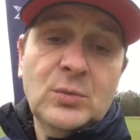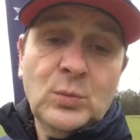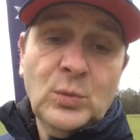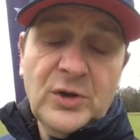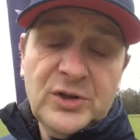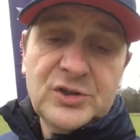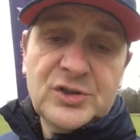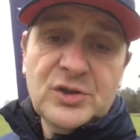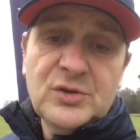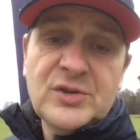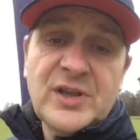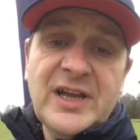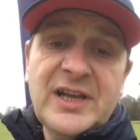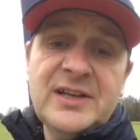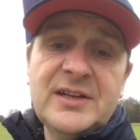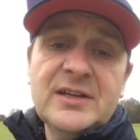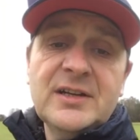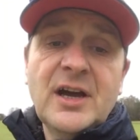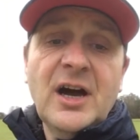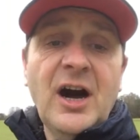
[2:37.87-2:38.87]
What you do
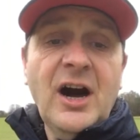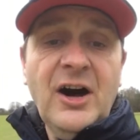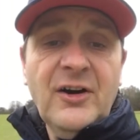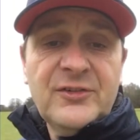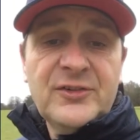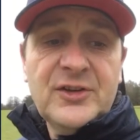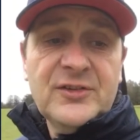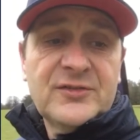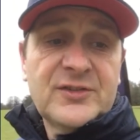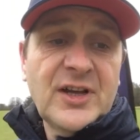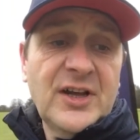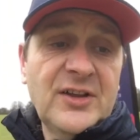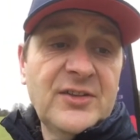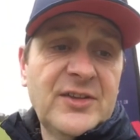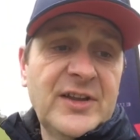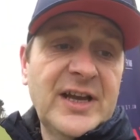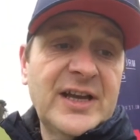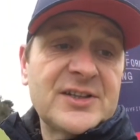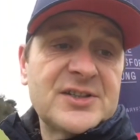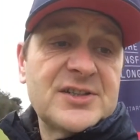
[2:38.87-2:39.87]
then, after you've done
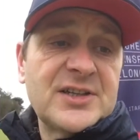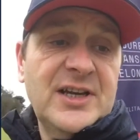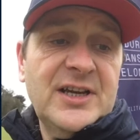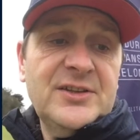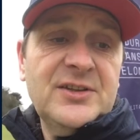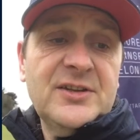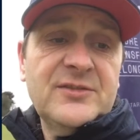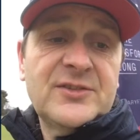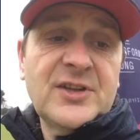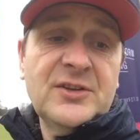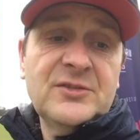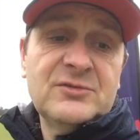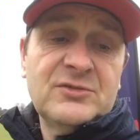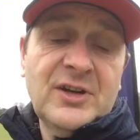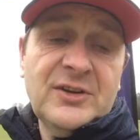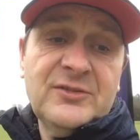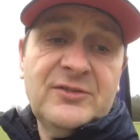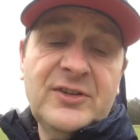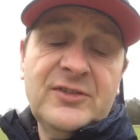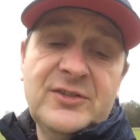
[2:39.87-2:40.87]
that and they've done the
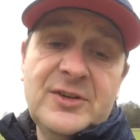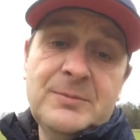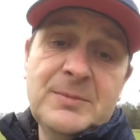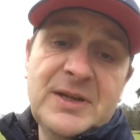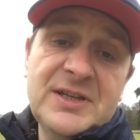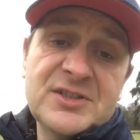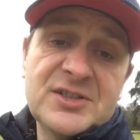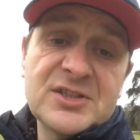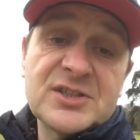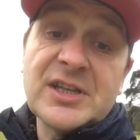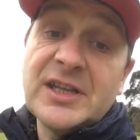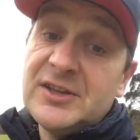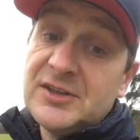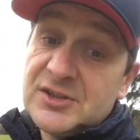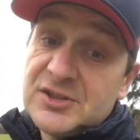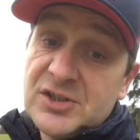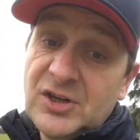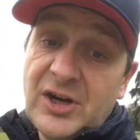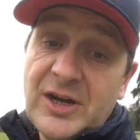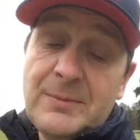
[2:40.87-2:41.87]
run 50 meters, they're the
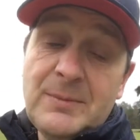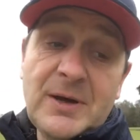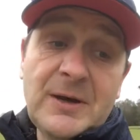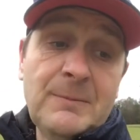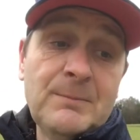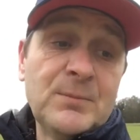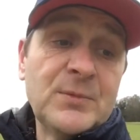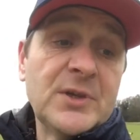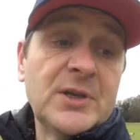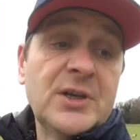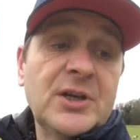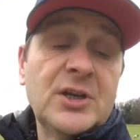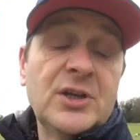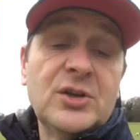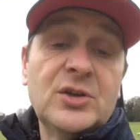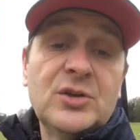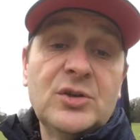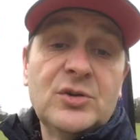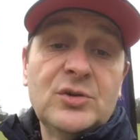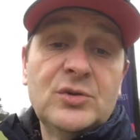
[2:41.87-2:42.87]
timer,
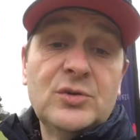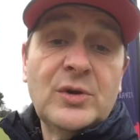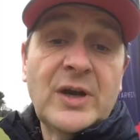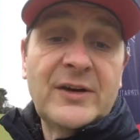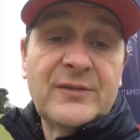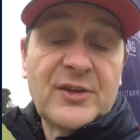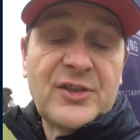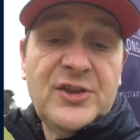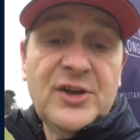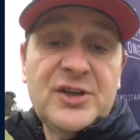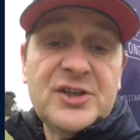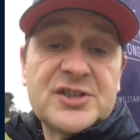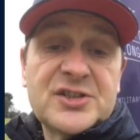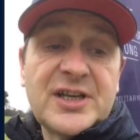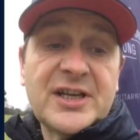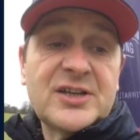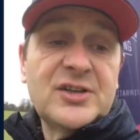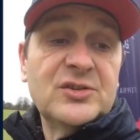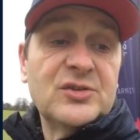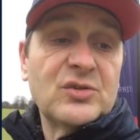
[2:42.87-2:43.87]
you have a
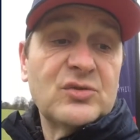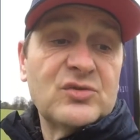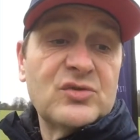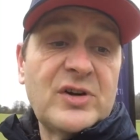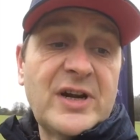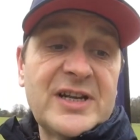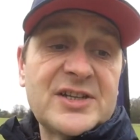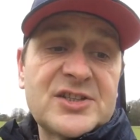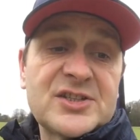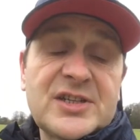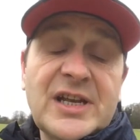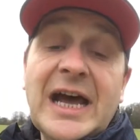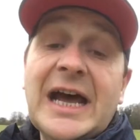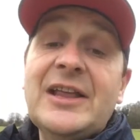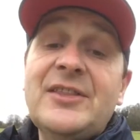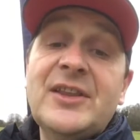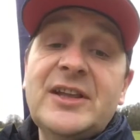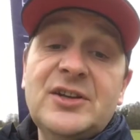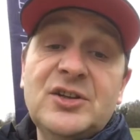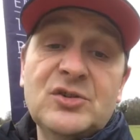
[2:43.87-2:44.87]
30-second rest
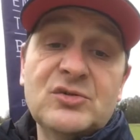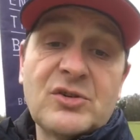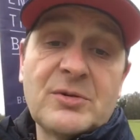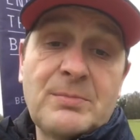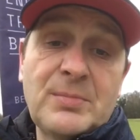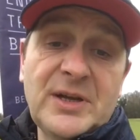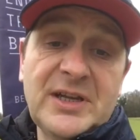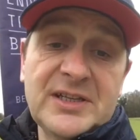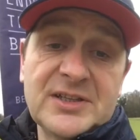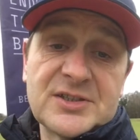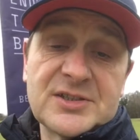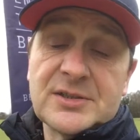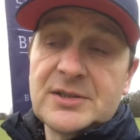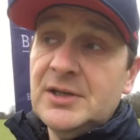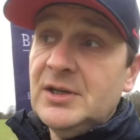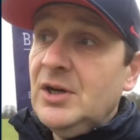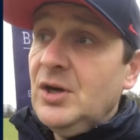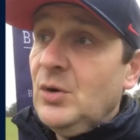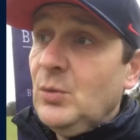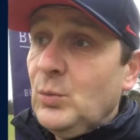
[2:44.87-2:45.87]
and then you repeat.
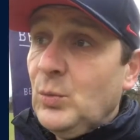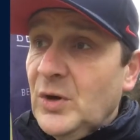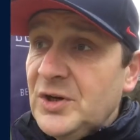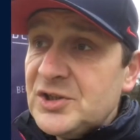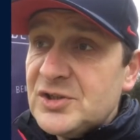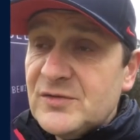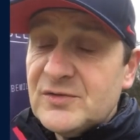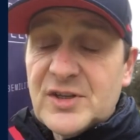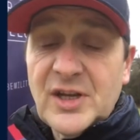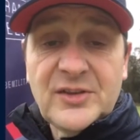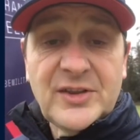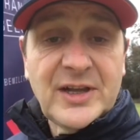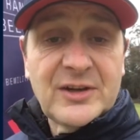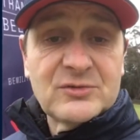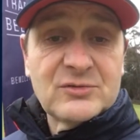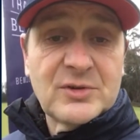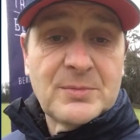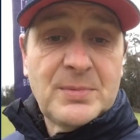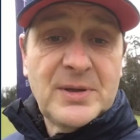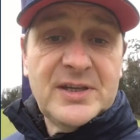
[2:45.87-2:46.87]
Once you've done that,
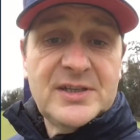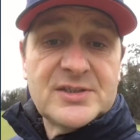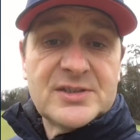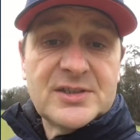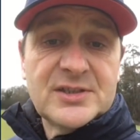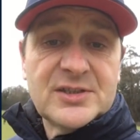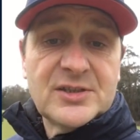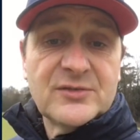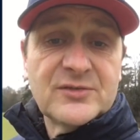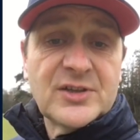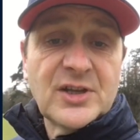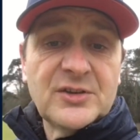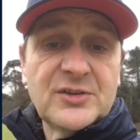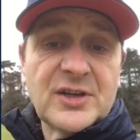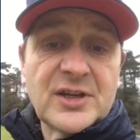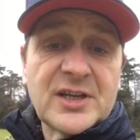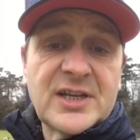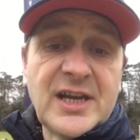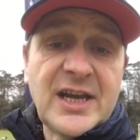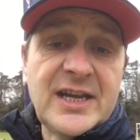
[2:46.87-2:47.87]
repeated, you've done
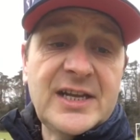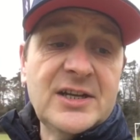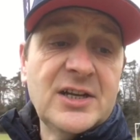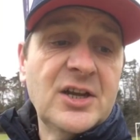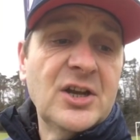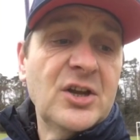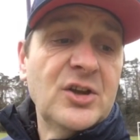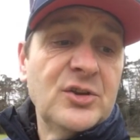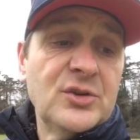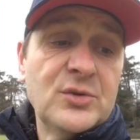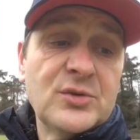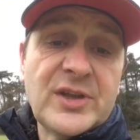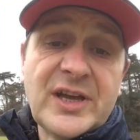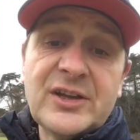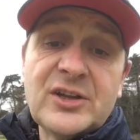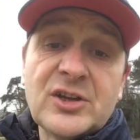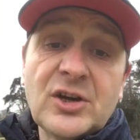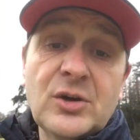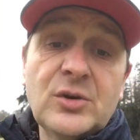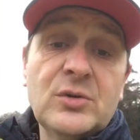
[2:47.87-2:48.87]
that again, you
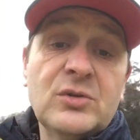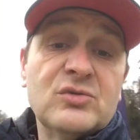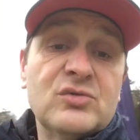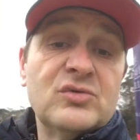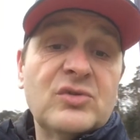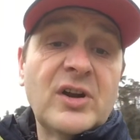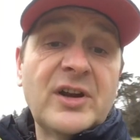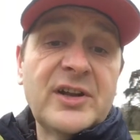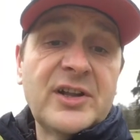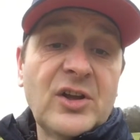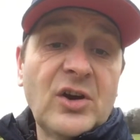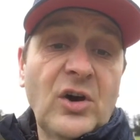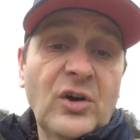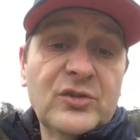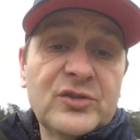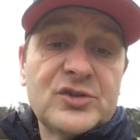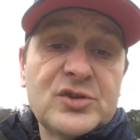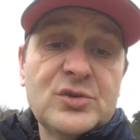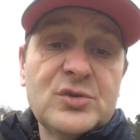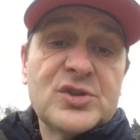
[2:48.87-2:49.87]
then go running
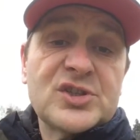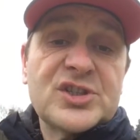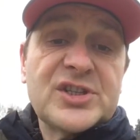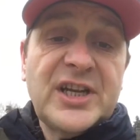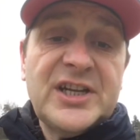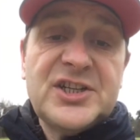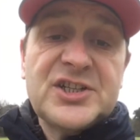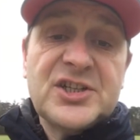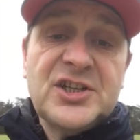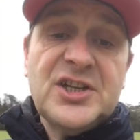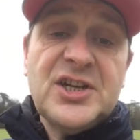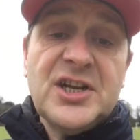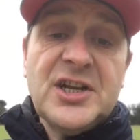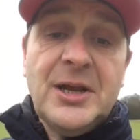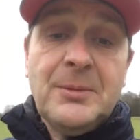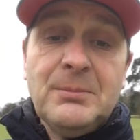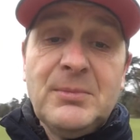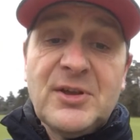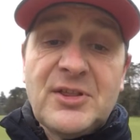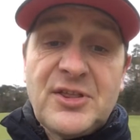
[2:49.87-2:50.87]
onto station
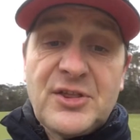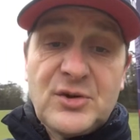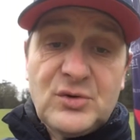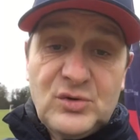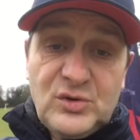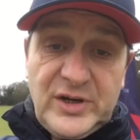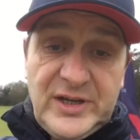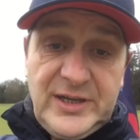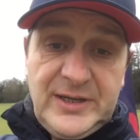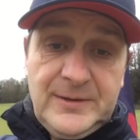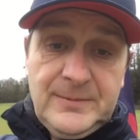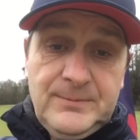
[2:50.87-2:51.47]
number 3.